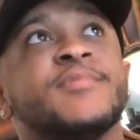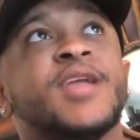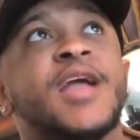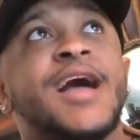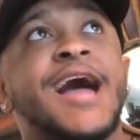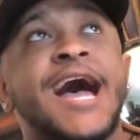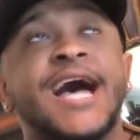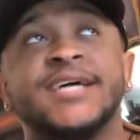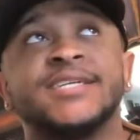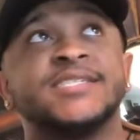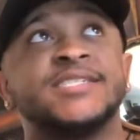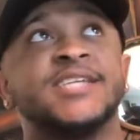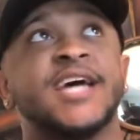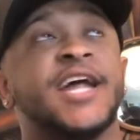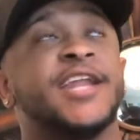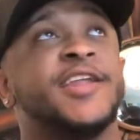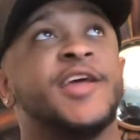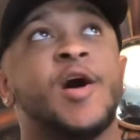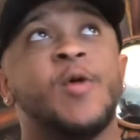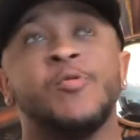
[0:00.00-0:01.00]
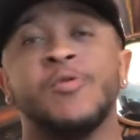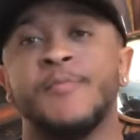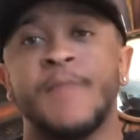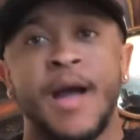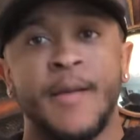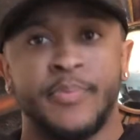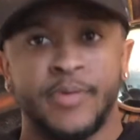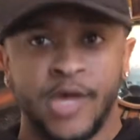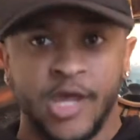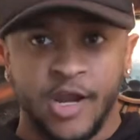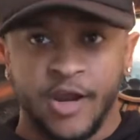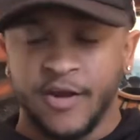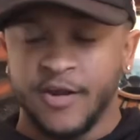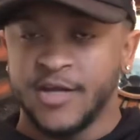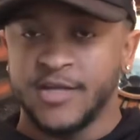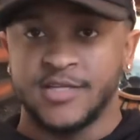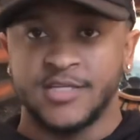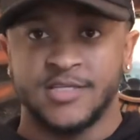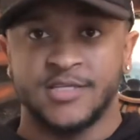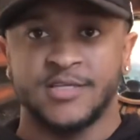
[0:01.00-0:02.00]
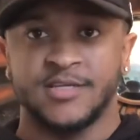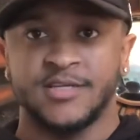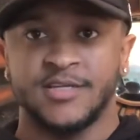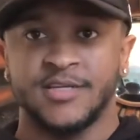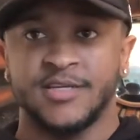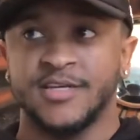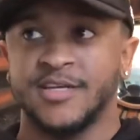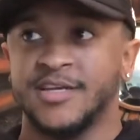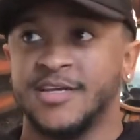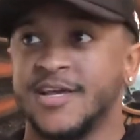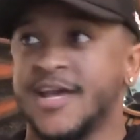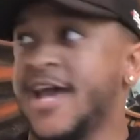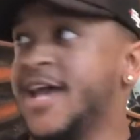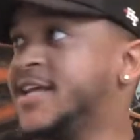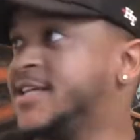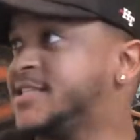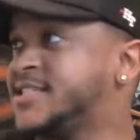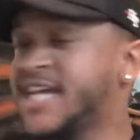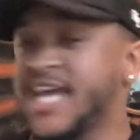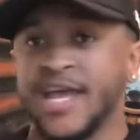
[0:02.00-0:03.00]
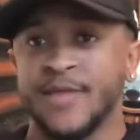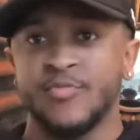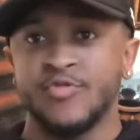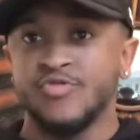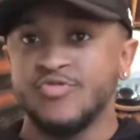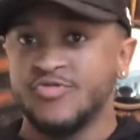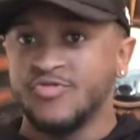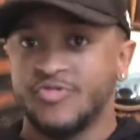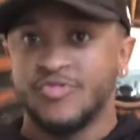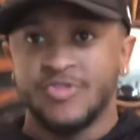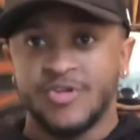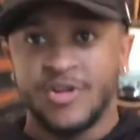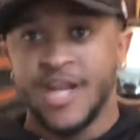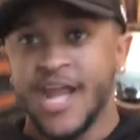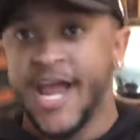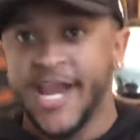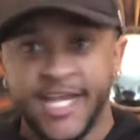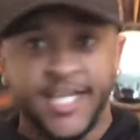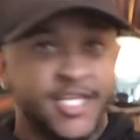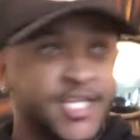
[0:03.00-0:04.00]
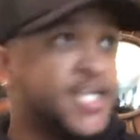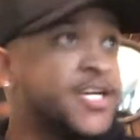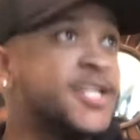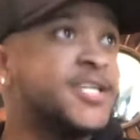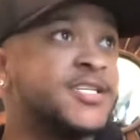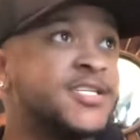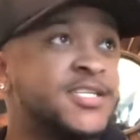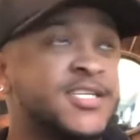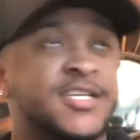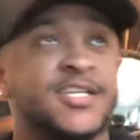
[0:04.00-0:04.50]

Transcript: I sat down with my parents at a table like this,